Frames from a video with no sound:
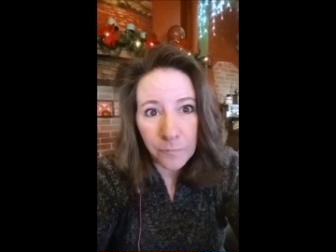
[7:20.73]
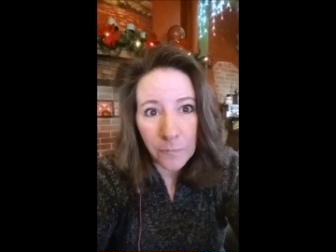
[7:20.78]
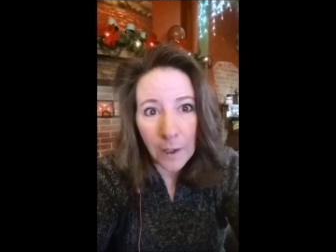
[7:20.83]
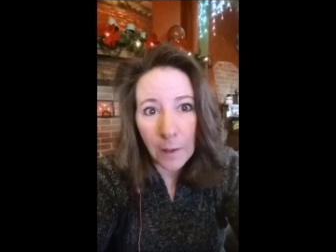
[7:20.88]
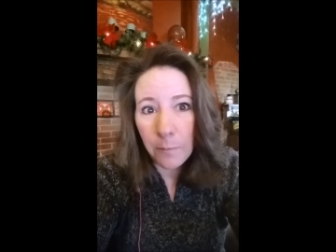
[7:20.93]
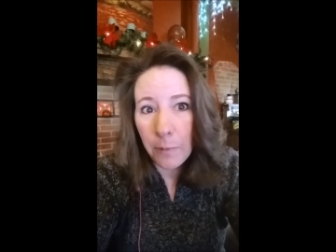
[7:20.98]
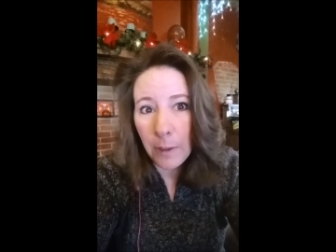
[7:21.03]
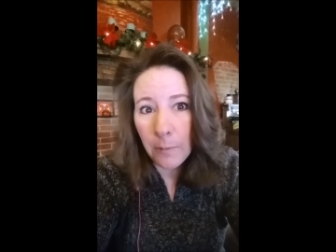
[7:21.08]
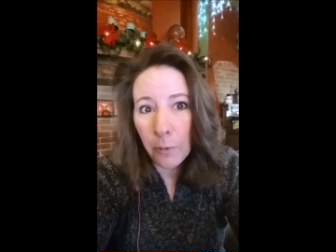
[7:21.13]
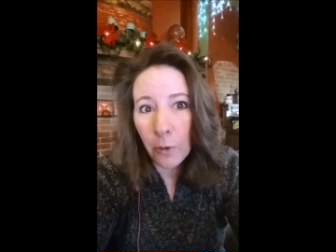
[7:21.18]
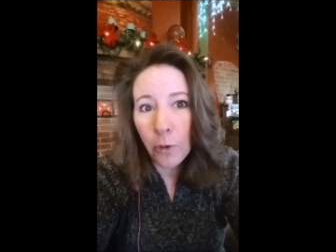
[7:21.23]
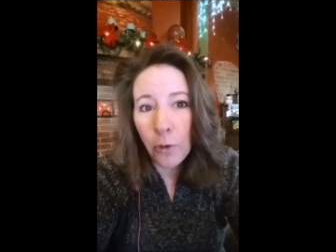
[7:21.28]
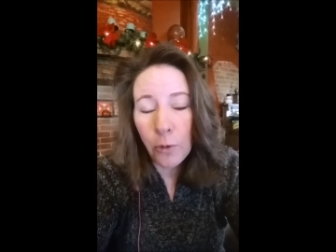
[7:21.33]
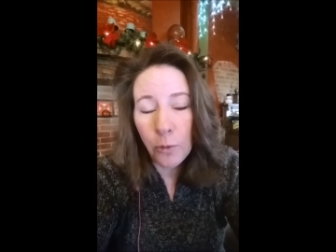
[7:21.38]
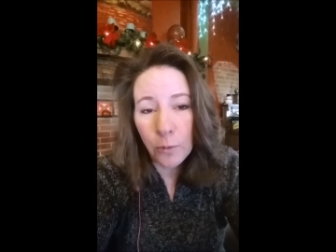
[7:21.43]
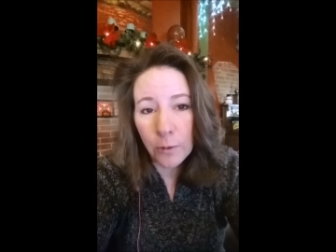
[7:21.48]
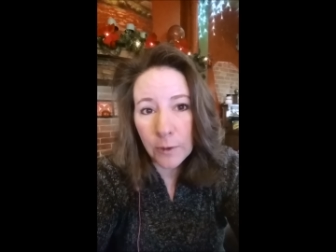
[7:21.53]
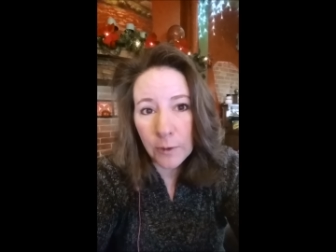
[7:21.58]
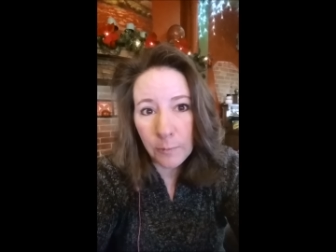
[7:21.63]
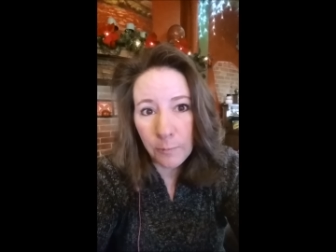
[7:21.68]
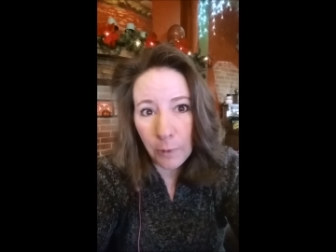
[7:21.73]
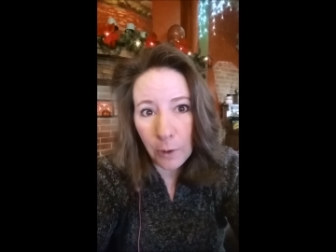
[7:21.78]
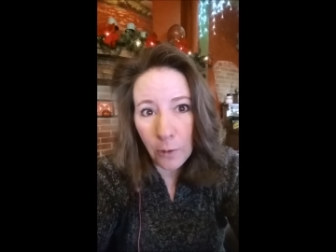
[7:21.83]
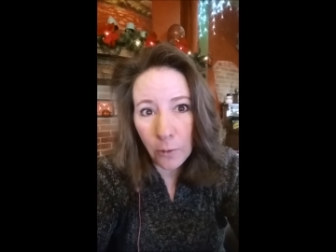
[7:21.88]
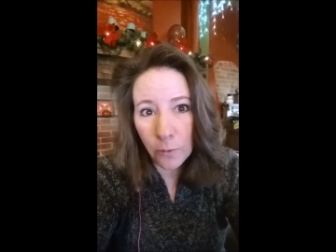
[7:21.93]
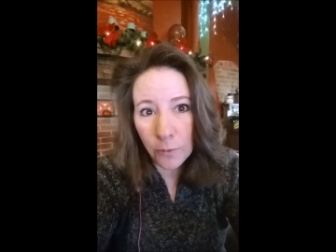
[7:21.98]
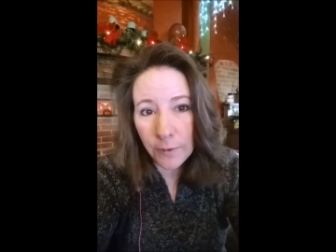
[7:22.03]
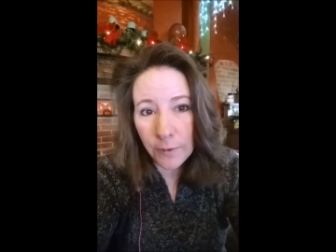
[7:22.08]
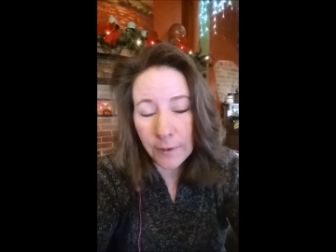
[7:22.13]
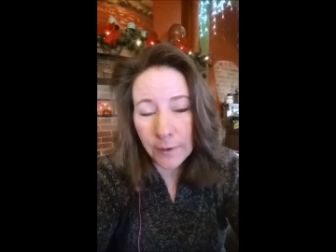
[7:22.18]
at people who
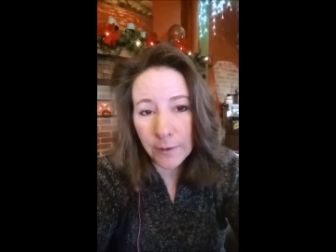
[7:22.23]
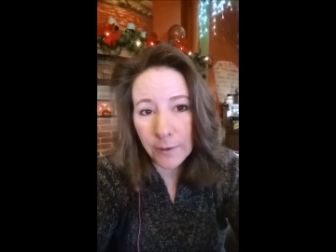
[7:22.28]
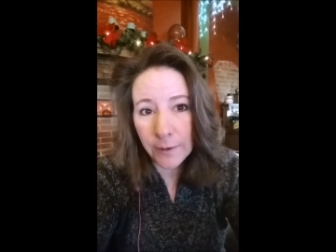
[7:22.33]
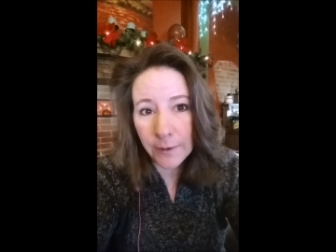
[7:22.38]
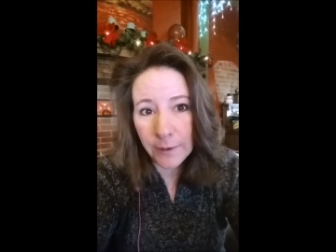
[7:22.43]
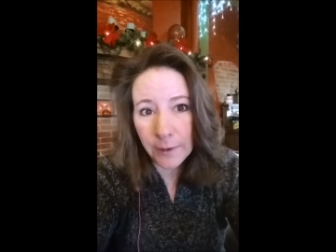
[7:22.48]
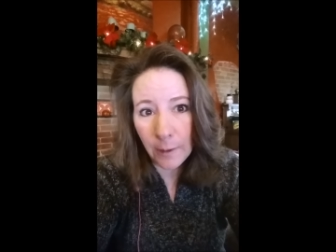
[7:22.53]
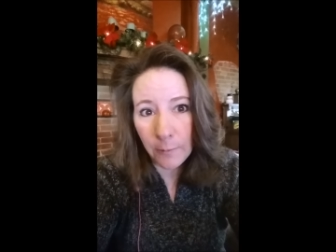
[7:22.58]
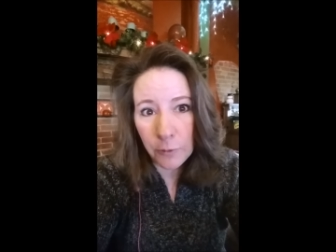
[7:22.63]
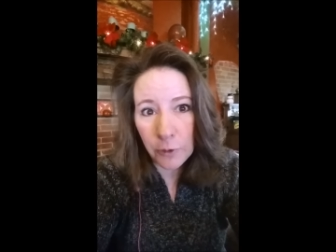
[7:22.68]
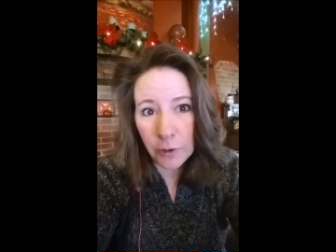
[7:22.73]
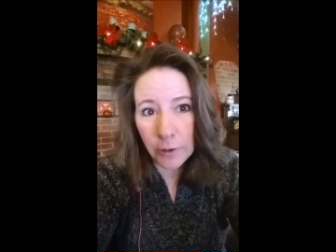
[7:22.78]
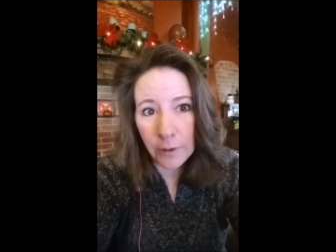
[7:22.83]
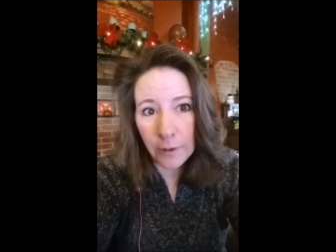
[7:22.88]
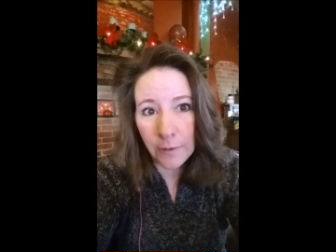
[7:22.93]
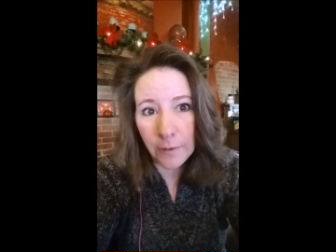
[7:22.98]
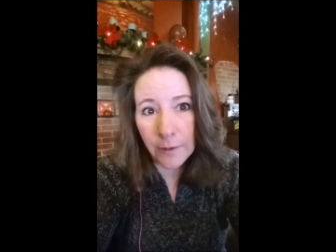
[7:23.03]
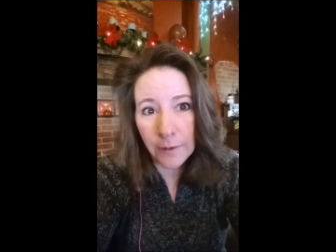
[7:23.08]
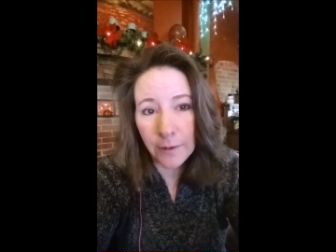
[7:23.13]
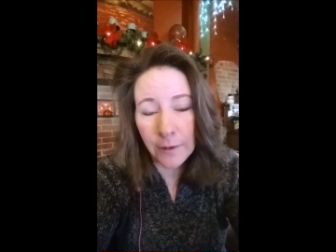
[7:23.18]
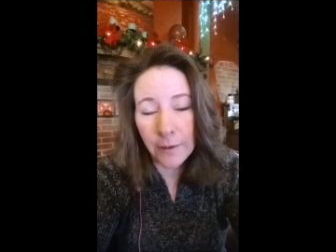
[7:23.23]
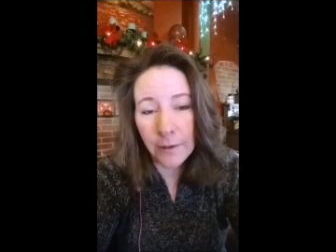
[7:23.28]
expose the deception and the